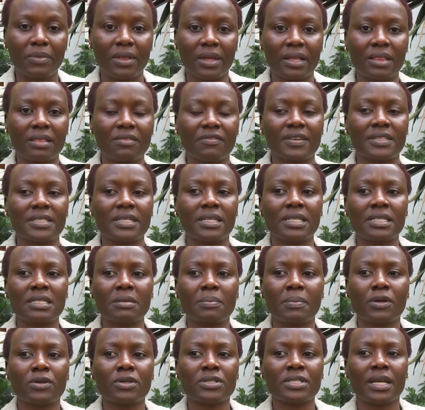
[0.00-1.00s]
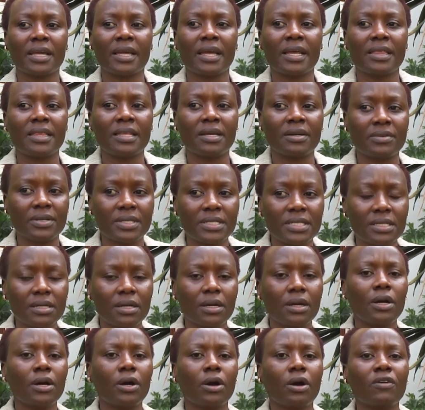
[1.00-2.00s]
the health facility because, again, the risk
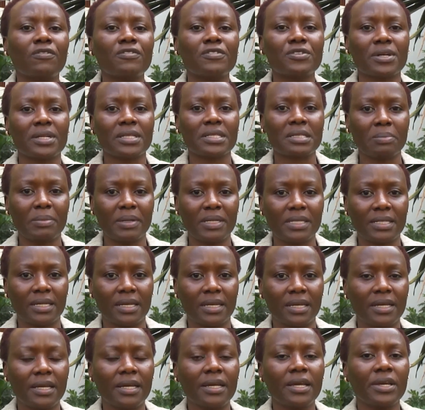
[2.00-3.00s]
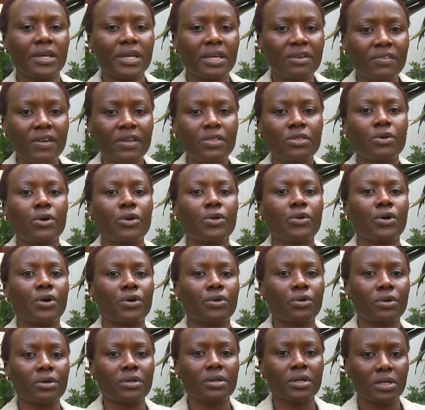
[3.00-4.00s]
of transmitting, even though
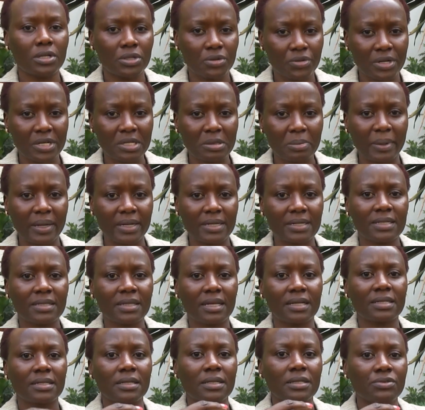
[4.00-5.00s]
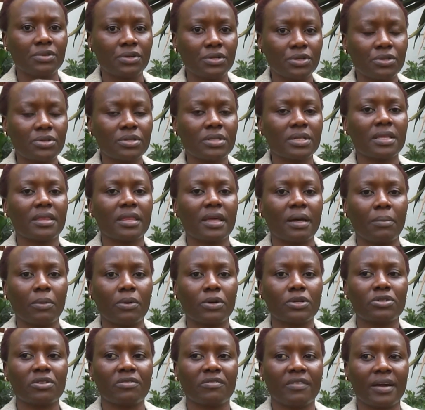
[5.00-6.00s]
you're on treatment that is reducing the
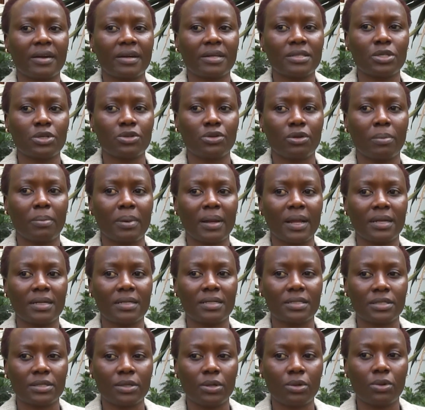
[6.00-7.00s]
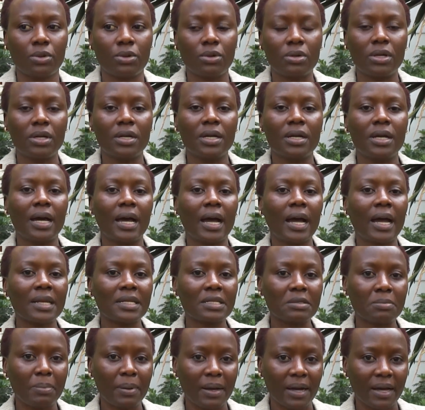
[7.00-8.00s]
amount of virus in your blood, is low.
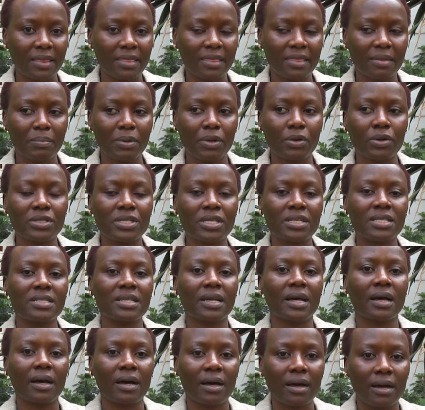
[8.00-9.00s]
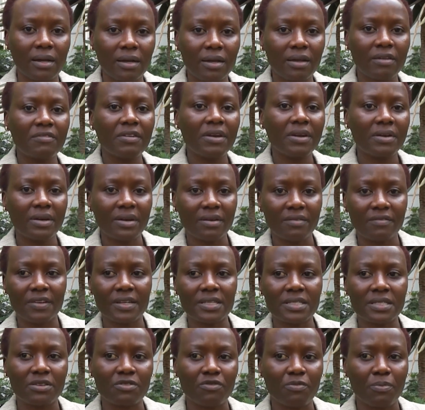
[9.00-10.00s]
At birth, because it's a very
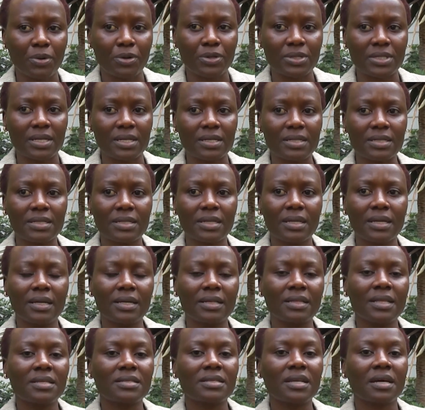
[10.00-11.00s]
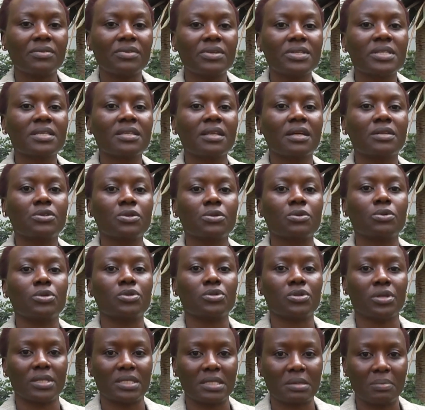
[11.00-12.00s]
invasive process, there's a risk that you could
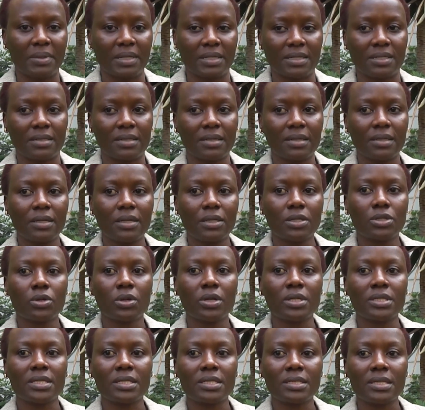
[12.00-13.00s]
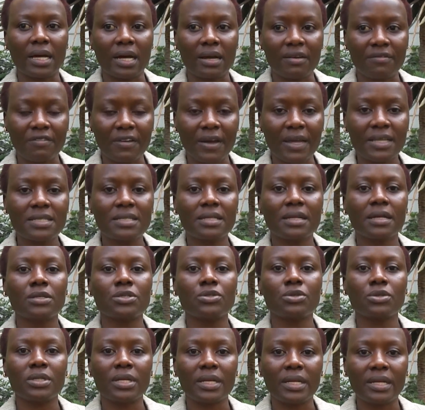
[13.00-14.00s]
transmit. So it is advised
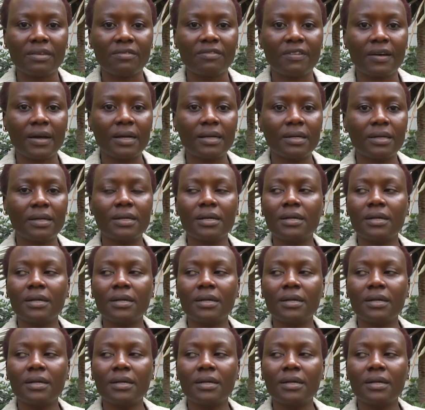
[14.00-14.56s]
that you deliver